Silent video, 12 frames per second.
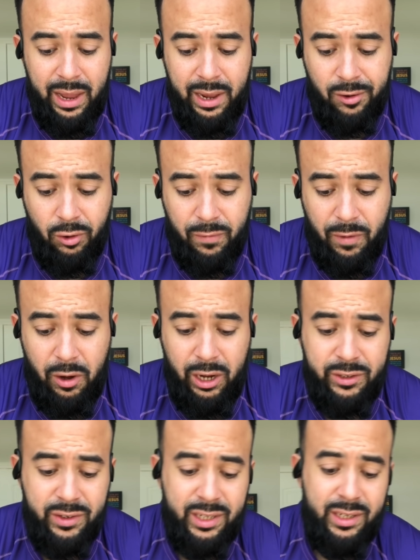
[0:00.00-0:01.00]
So it's very
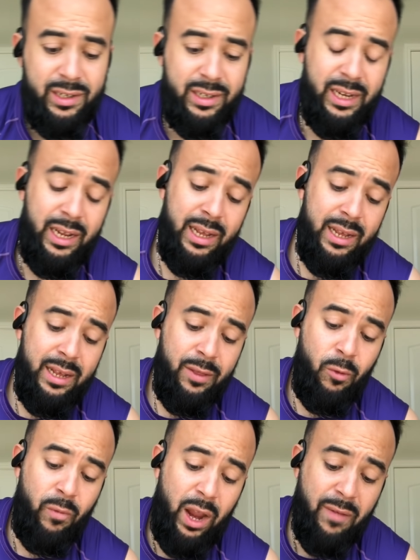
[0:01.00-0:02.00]
interesting to see.
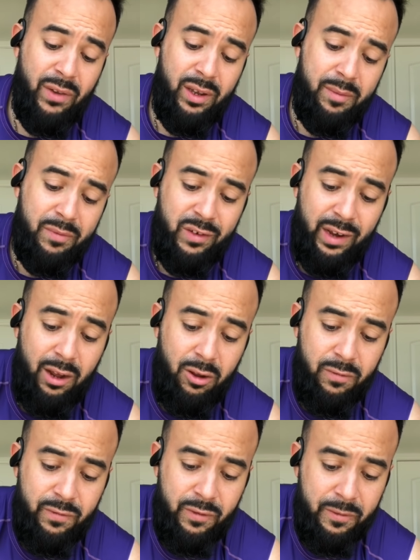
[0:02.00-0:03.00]
The Ravens
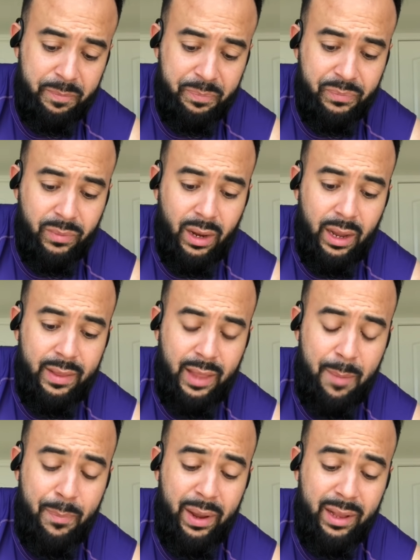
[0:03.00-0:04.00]
themselves, they
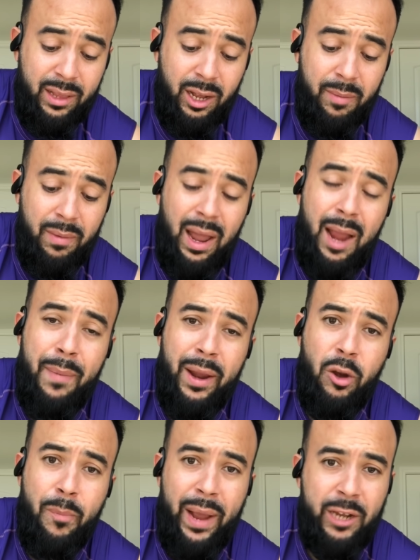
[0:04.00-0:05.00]
picked up
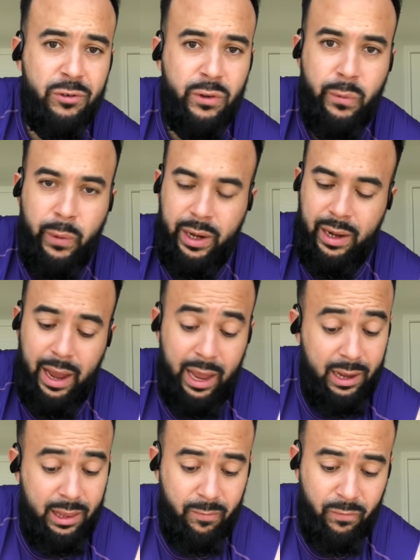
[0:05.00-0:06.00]
linebacker Patrick Queen.
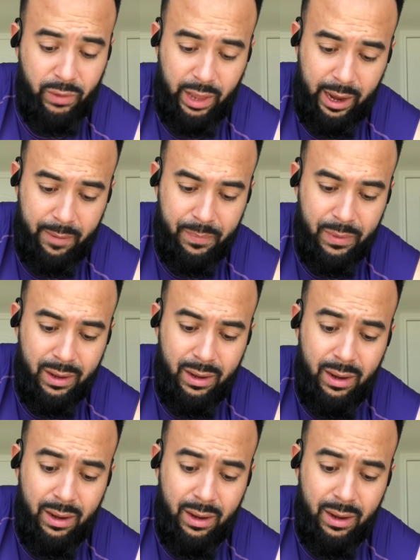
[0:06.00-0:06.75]
Hated them for that.